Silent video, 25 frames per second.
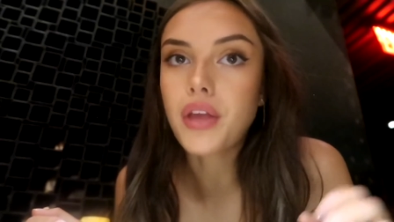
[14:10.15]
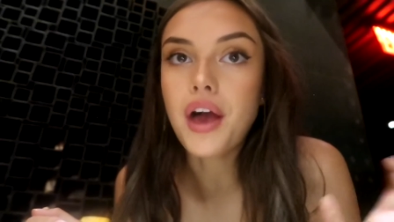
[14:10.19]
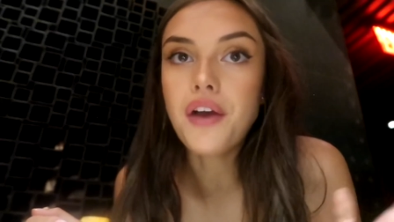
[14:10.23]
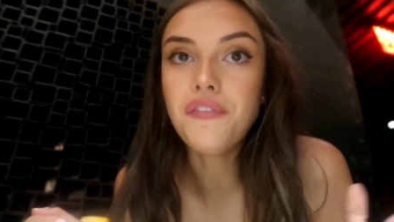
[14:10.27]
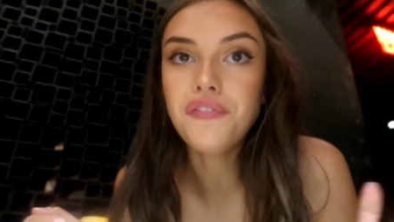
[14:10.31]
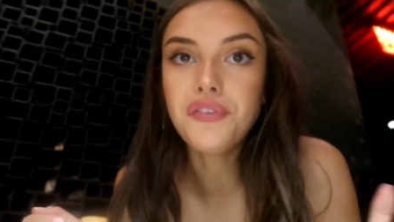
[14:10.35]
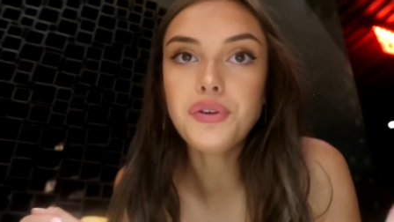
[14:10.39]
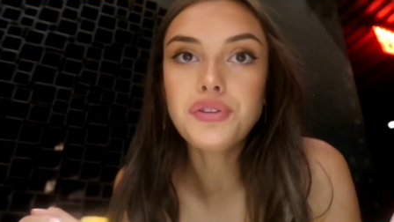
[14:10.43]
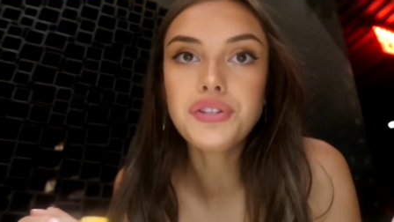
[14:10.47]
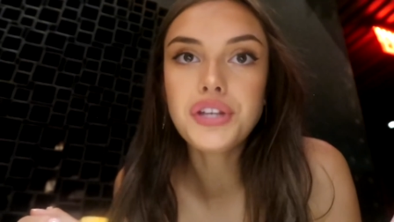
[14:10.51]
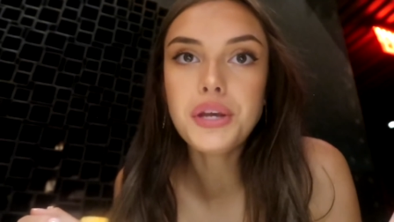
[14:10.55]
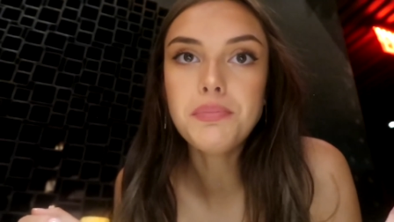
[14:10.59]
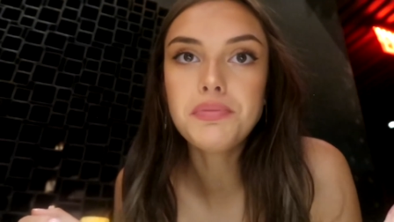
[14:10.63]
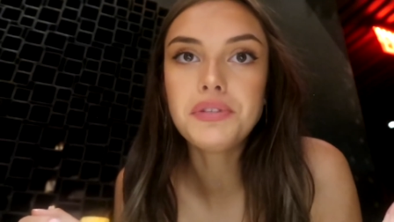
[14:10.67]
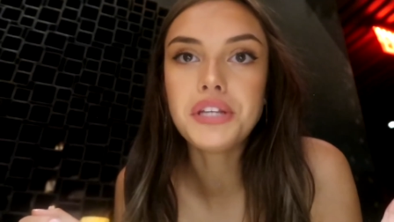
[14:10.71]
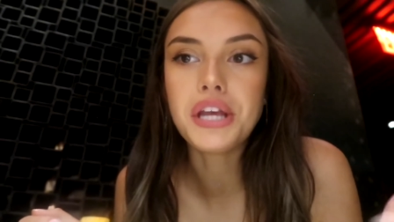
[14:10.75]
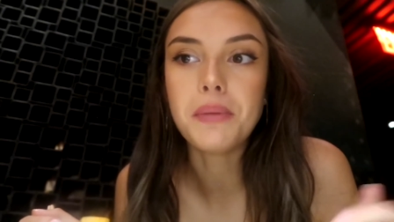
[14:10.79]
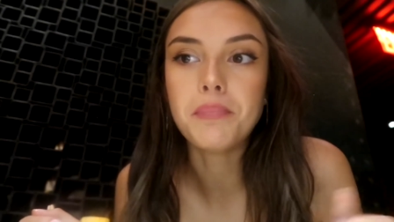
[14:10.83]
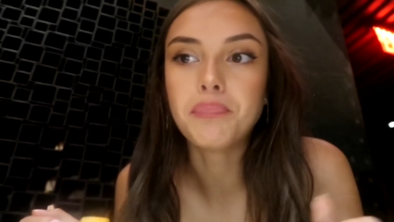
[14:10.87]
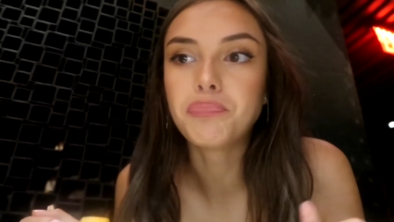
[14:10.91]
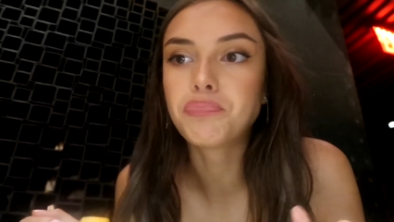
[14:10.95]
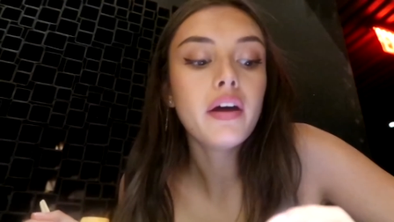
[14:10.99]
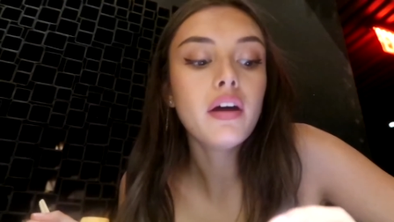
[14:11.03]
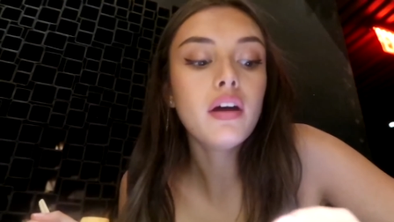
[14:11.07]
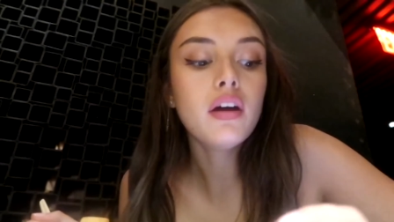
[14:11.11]
I feel tipsy.
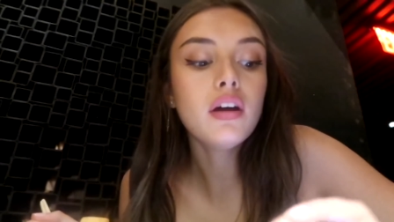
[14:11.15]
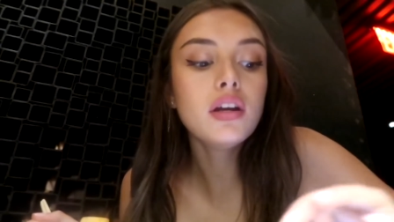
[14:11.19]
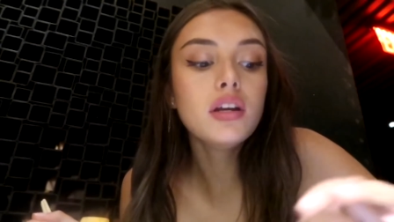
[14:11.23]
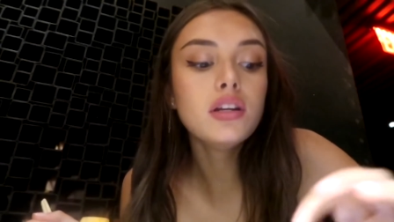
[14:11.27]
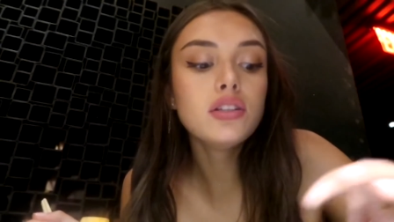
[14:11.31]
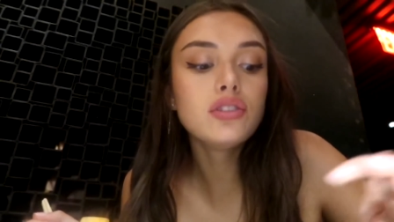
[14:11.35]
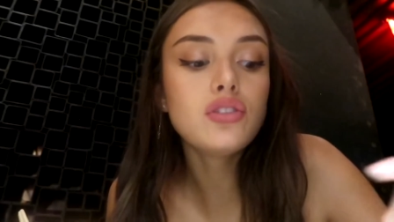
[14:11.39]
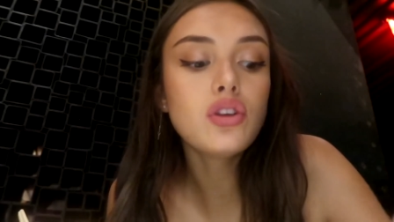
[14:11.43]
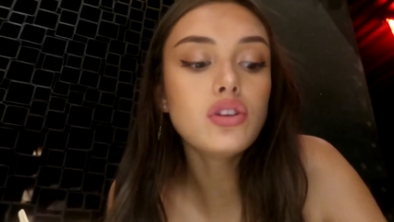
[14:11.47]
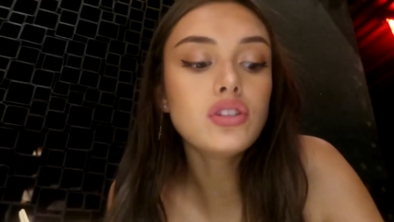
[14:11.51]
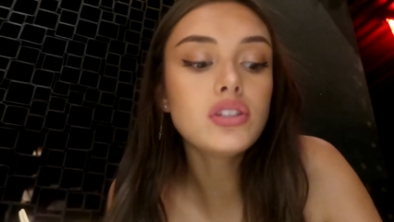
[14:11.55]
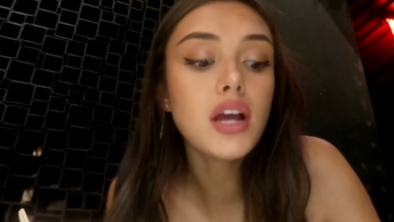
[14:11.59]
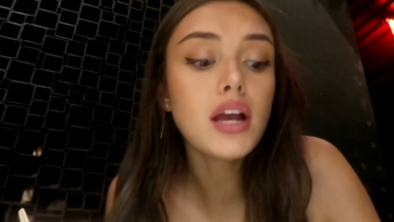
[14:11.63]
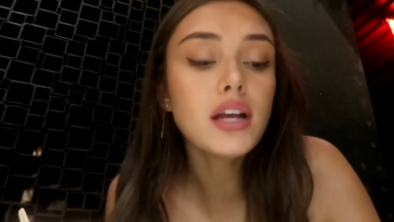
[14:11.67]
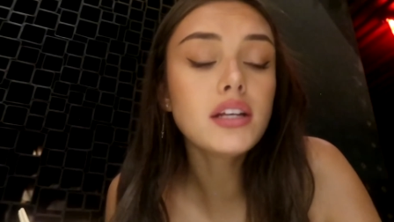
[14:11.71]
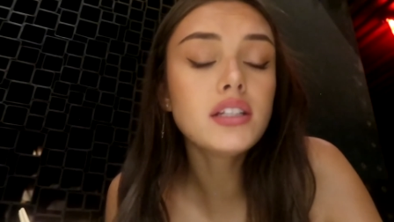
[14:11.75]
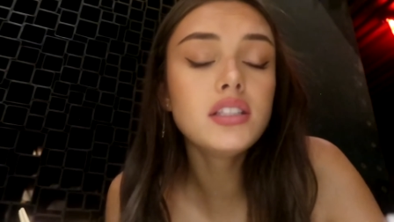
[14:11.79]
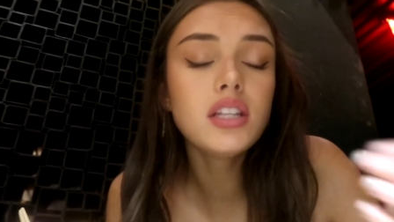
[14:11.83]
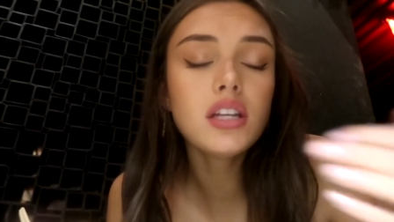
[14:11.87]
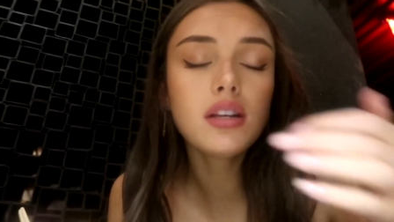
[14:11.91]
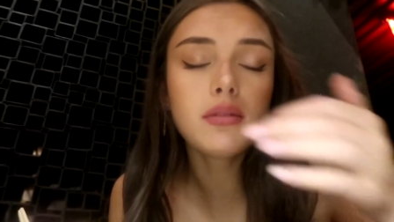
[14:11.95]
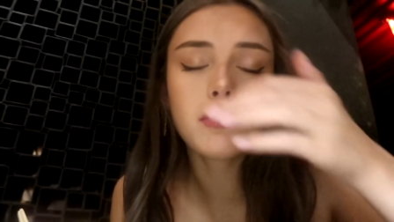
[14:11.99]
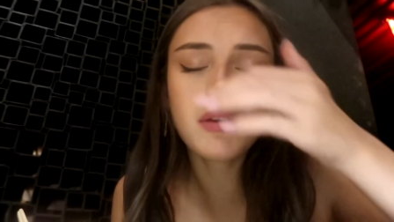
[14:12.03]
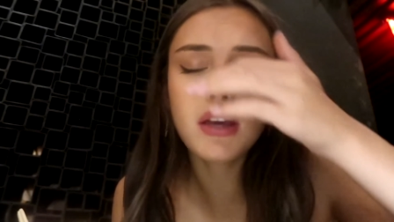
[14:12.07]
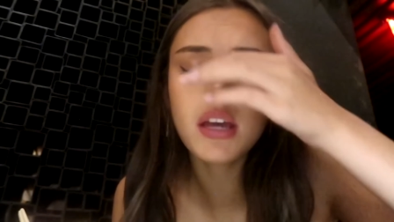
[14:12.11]
Oh, it's so
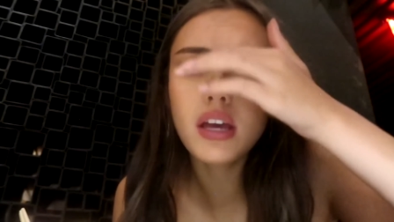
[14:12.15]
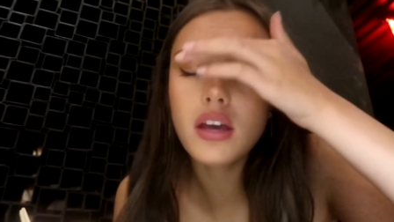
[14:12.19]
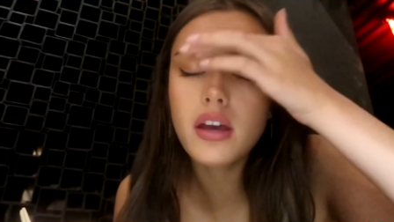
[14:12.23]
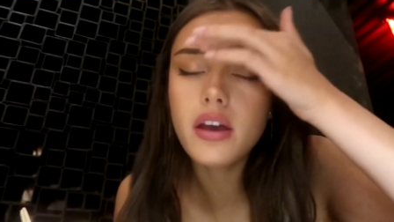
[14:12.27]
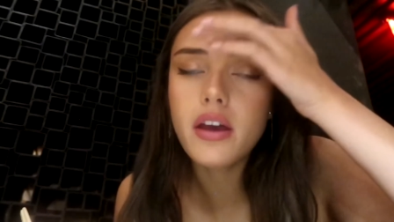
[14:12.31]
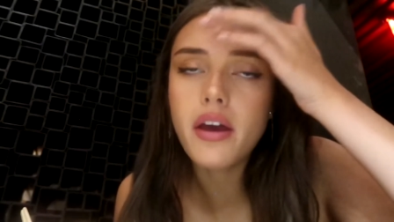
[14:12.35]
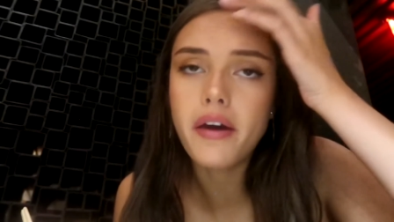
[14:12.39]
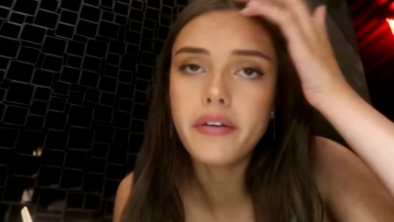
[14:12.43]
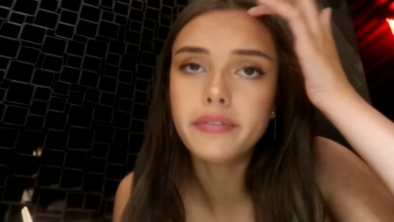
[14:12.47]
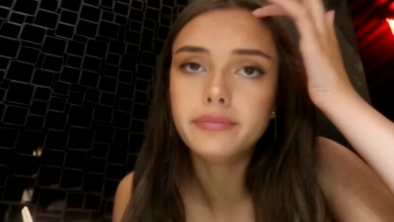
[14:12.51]
texting me.